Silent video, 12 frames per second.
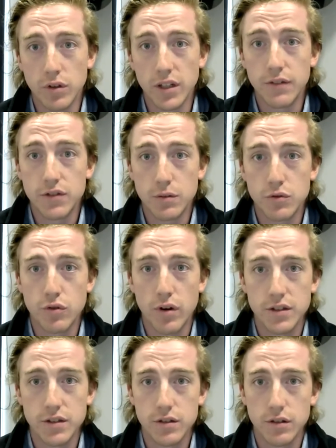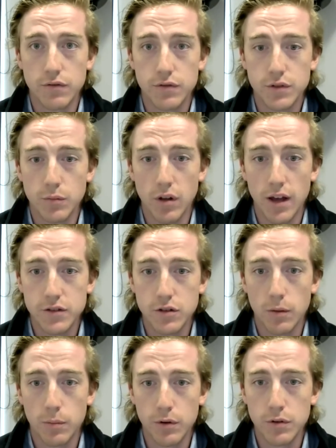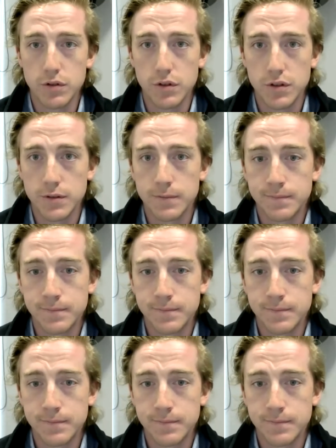relieved some stresses of some livestock producers.